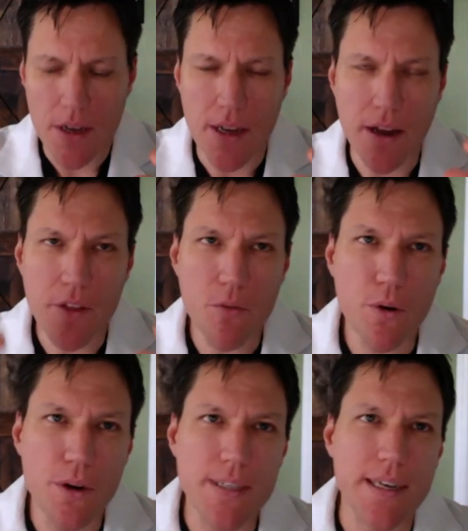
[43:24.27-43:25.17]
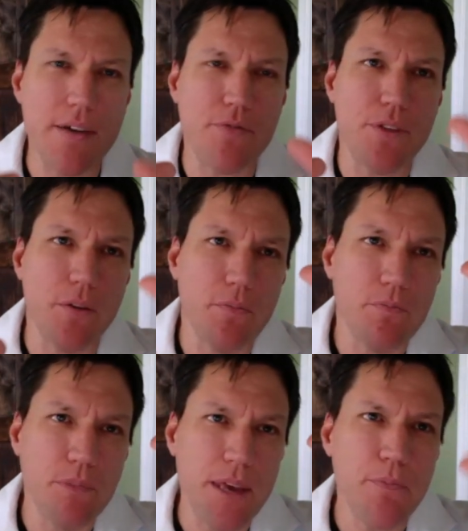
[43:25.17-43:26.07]
In other words, if the
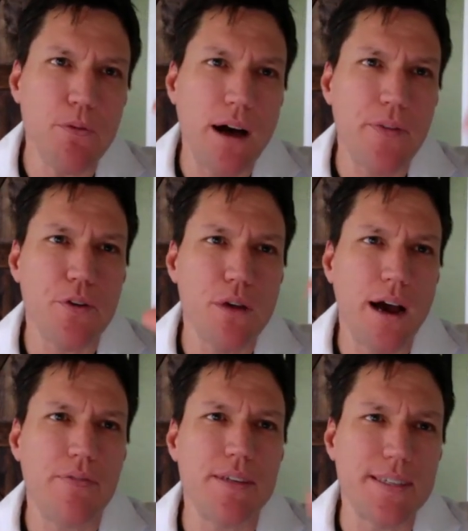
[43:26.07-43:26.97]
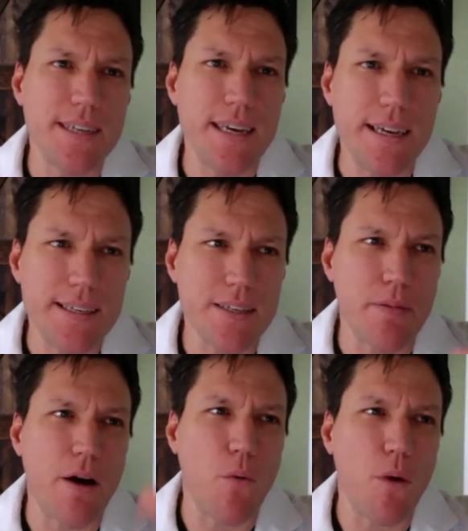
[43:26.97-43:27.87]
people out there who have disease is
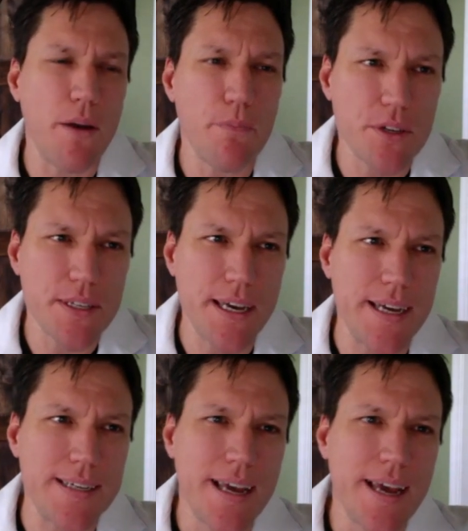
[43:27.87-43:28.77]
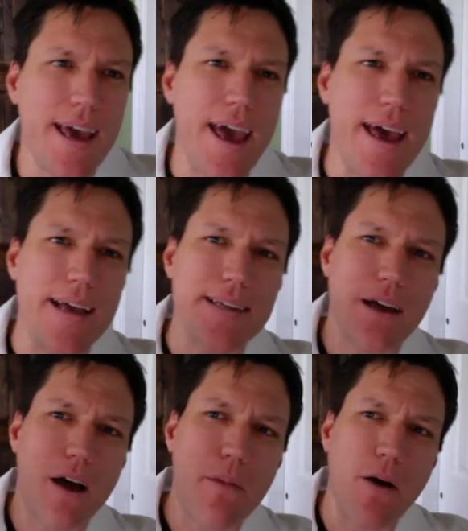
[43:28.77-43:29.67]
about 1% and
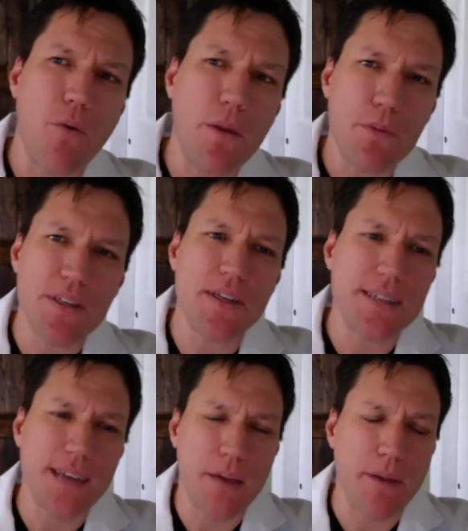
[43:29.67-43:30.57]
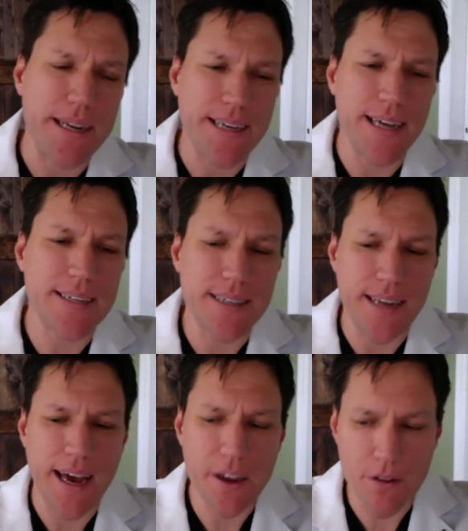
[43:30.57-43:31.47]
about 1% of the time my test is
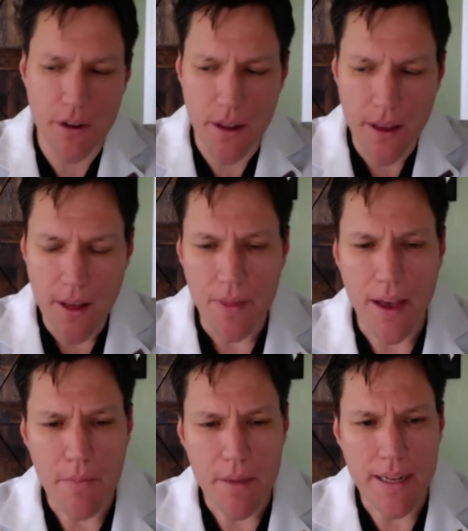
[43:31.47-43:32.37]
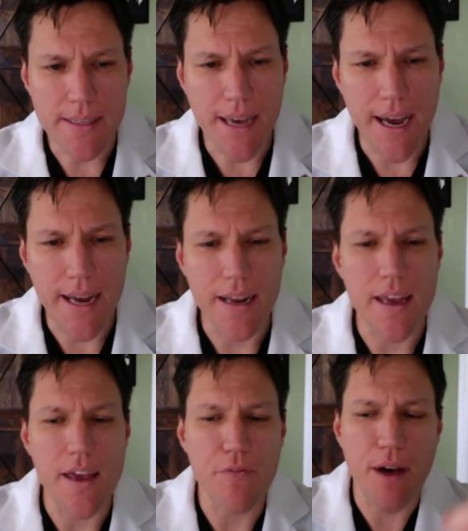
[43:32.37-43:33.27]
inaccurate, that means that
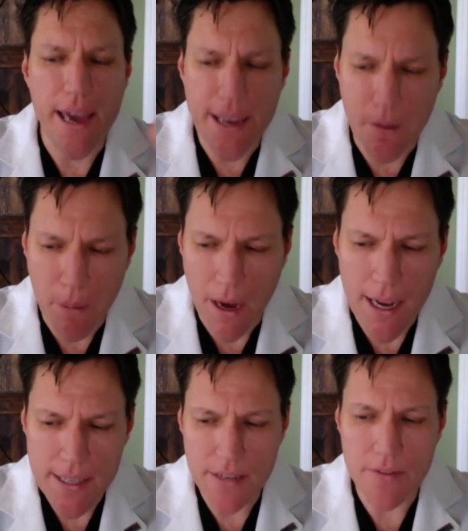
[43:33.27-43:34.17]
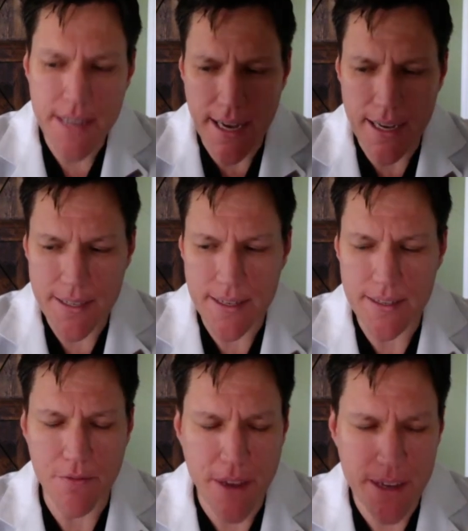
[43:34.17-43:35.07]
if I get a positive test, it's
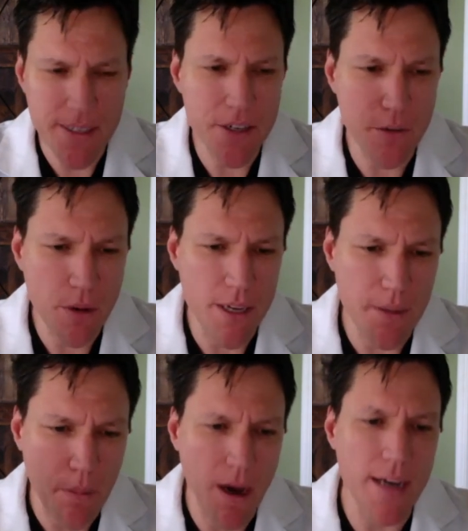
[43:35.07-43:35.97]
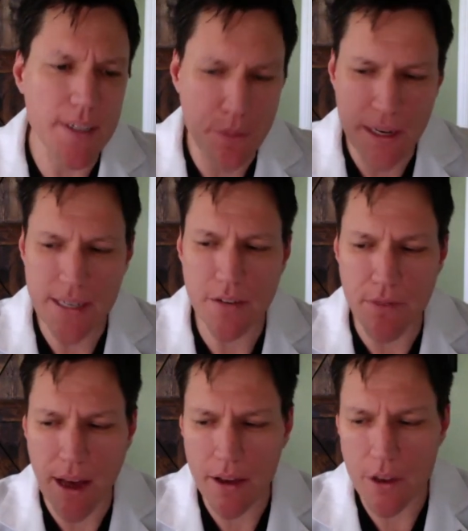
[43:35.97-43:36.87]
a fancy term called a positive predictive
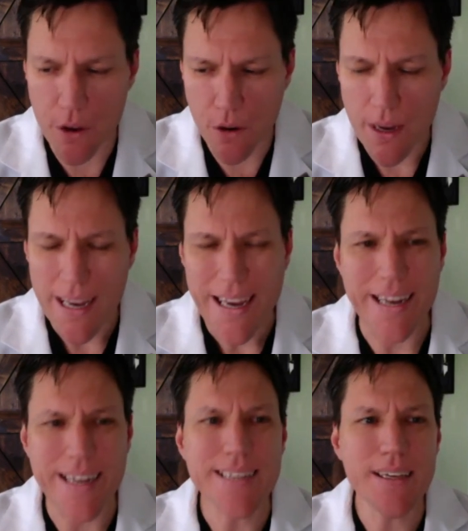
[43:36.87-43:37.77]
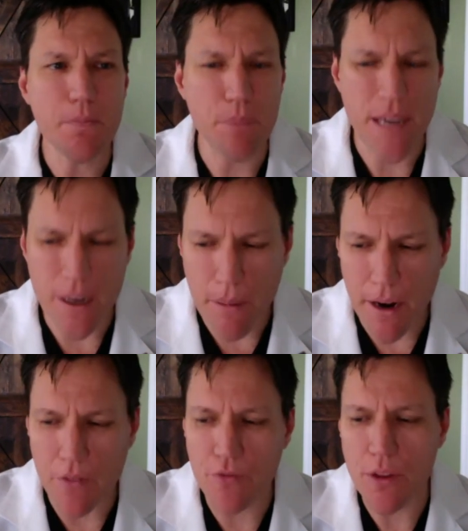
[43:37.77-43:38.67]
value, it ends up being
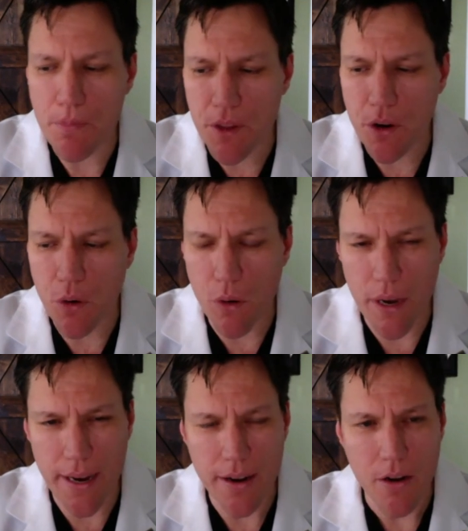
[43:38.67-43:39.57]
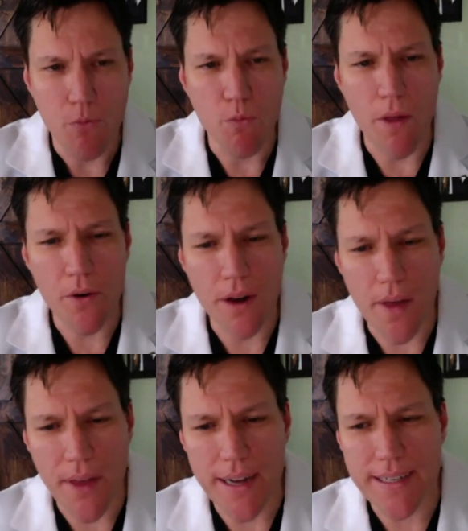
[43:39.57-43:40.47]
about a flip of the coin, whether or not
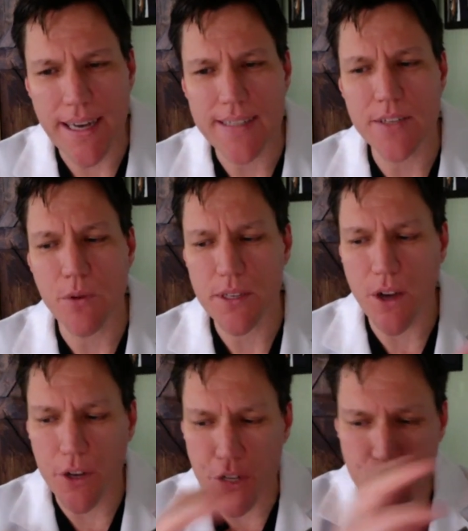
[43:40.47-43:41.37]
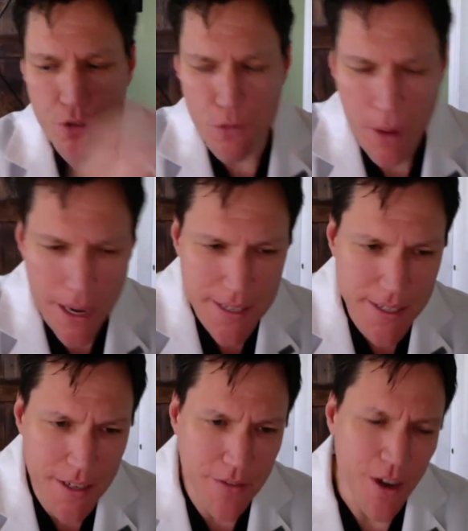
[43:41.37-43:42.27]
that test is what's called a true
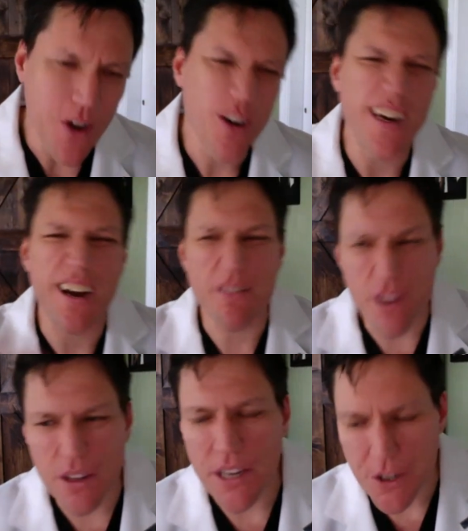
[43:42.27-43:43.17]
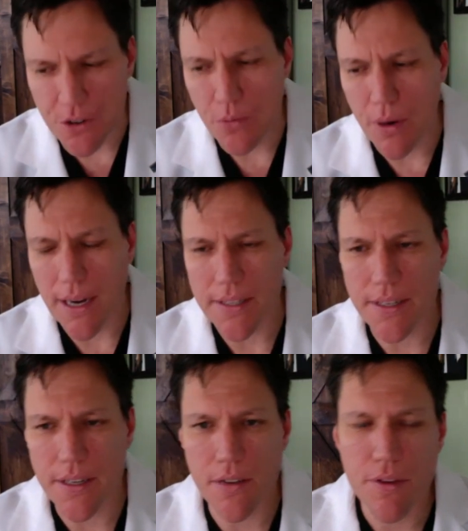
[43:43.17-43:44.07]
positive or not really a true
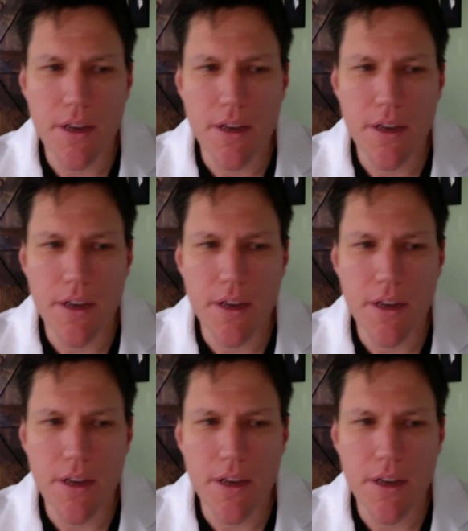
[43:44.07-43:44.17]
positive.